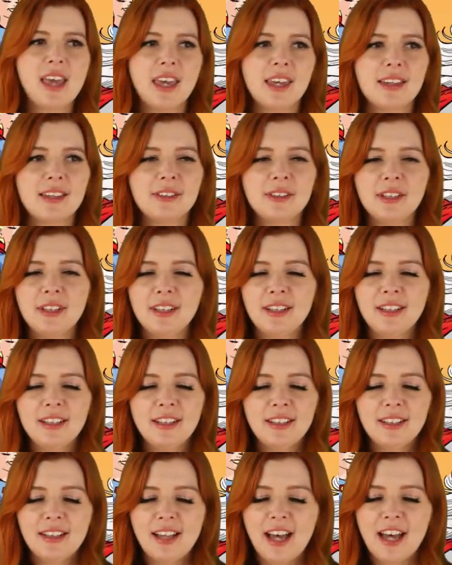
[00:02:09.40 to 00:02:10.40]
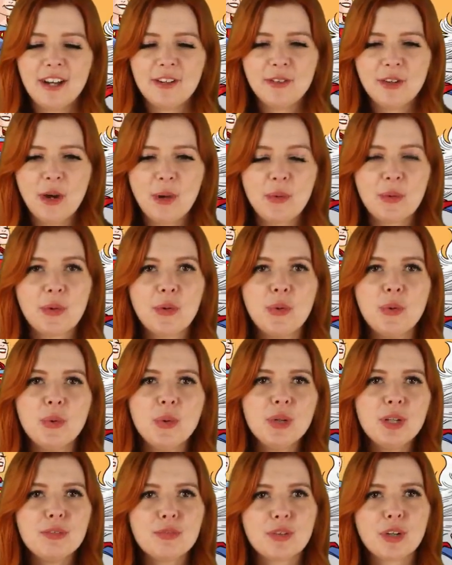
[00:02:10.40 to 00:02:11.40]
like, I don't know,
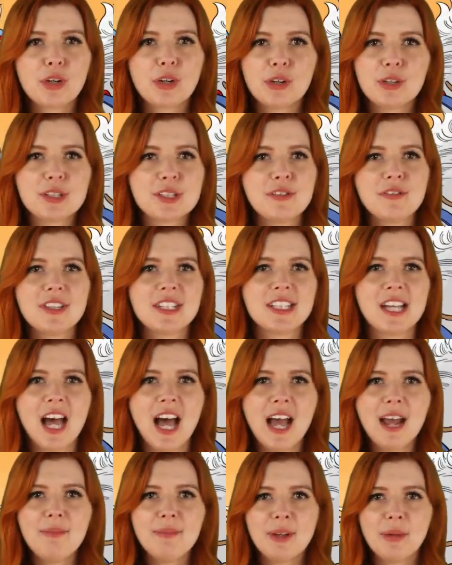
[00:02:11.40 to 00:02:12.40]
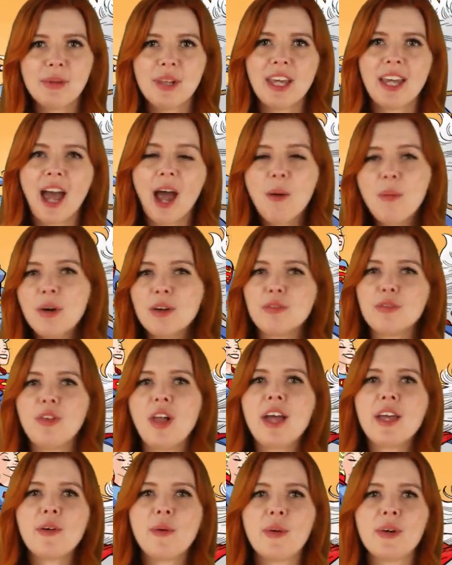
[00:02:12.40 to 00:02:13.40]
cool for girls of the time. They were like, I want a
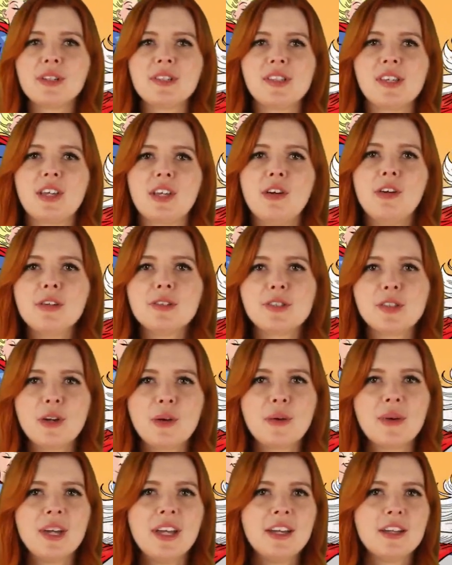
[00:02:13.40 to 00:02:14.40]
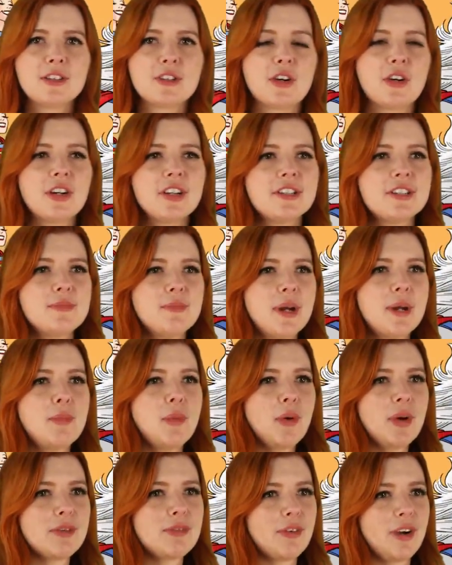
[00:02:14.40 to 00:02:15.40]
flying horse that can also turn into my
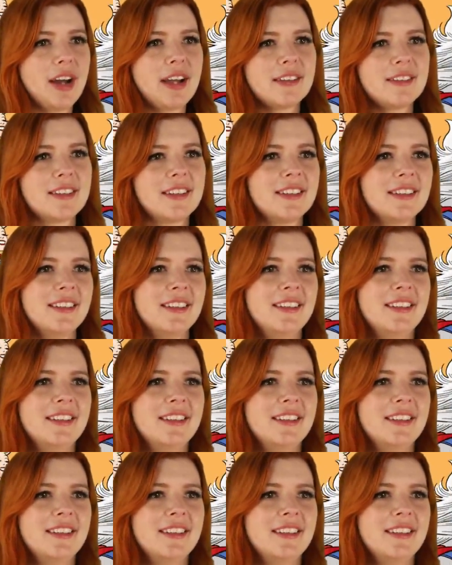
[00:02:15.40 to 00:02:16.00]
boyfriend.